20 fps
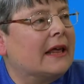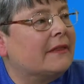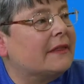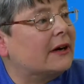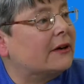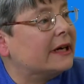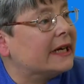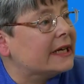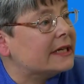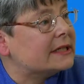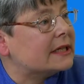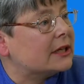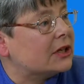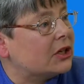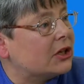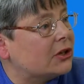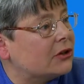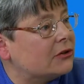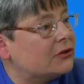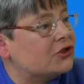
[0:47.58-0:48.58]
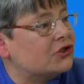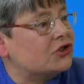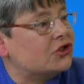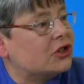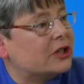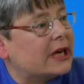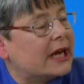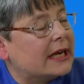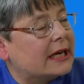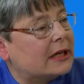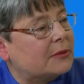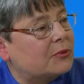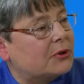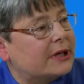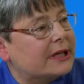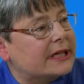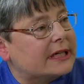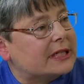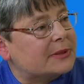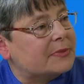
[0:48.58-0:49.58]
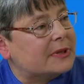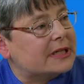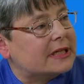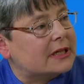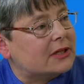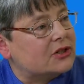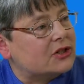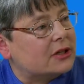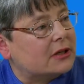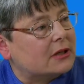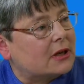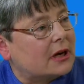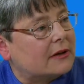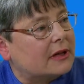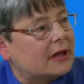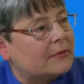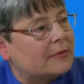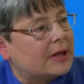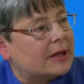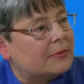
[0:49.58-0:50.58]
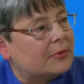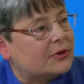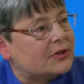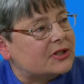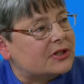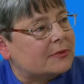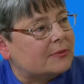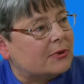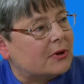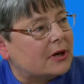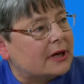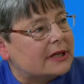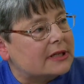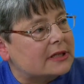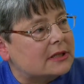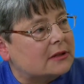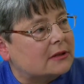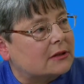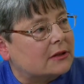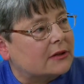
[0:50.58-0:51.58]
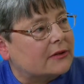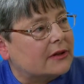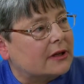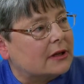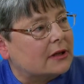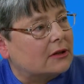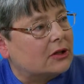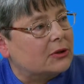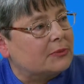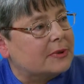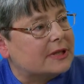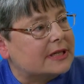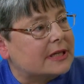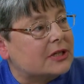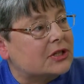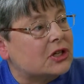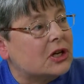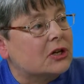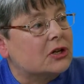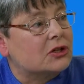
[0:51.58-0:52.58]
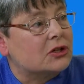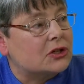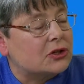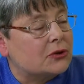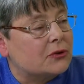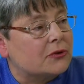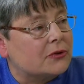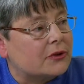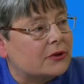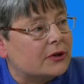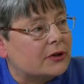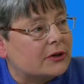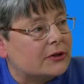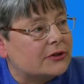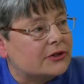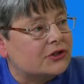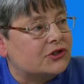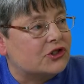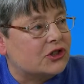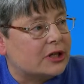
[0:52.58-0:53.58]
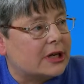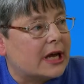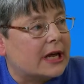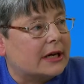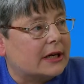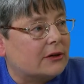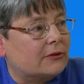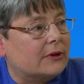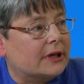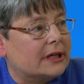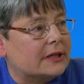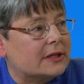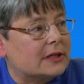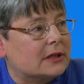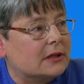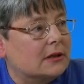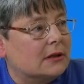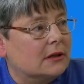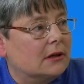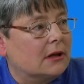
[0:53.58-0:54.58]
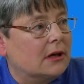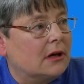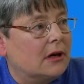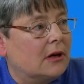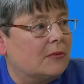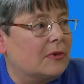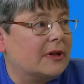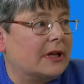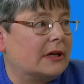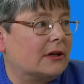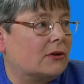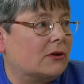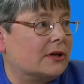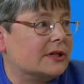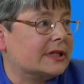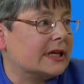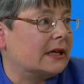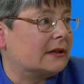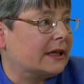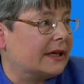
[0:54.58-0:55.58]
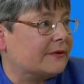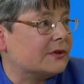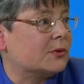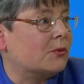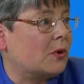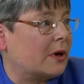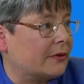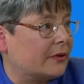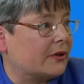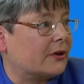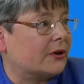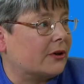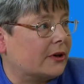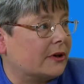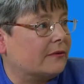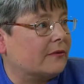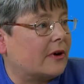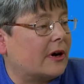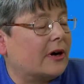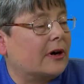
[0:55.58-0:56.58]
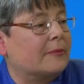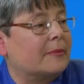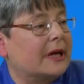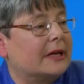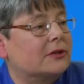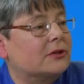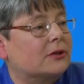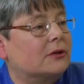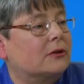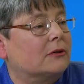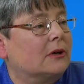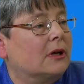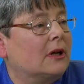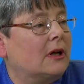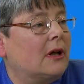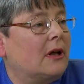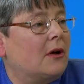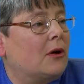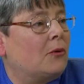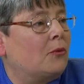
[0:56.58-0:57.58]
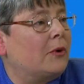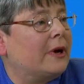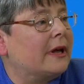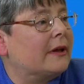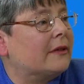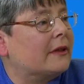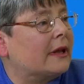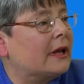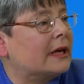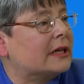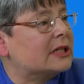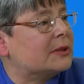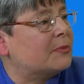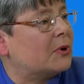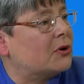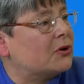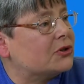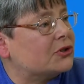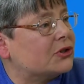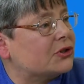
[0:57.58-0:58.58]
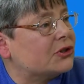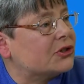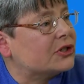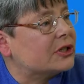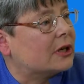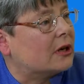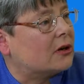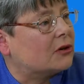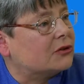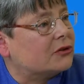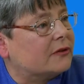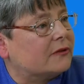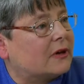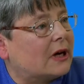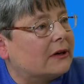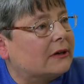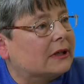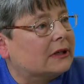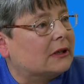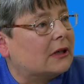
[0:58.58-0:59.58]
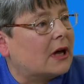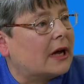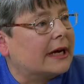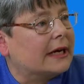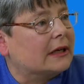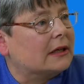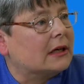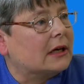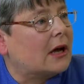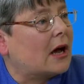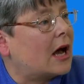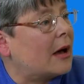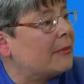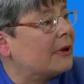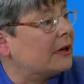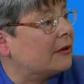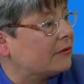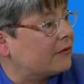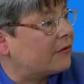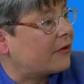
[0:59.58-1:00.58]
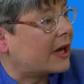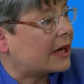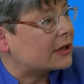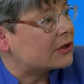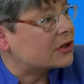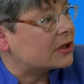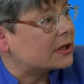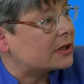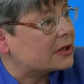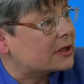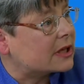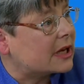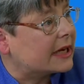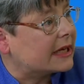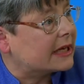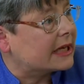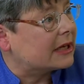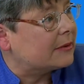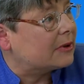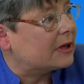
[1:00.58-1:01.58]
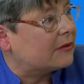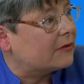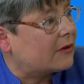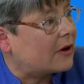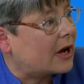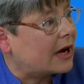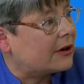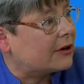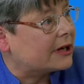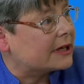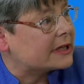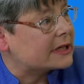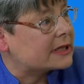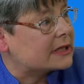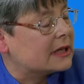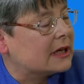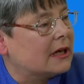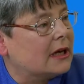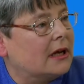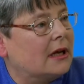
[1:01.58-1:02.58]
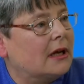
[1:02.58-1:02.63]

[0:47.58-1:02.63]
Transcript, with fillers: There is a huge genetic predisposition. I think people are surprised to learn that lupus is two-thirds genetic risk. But then, of course, that leaves one-third environmental, with exposures to ultraviolet light, common infections like E B virus,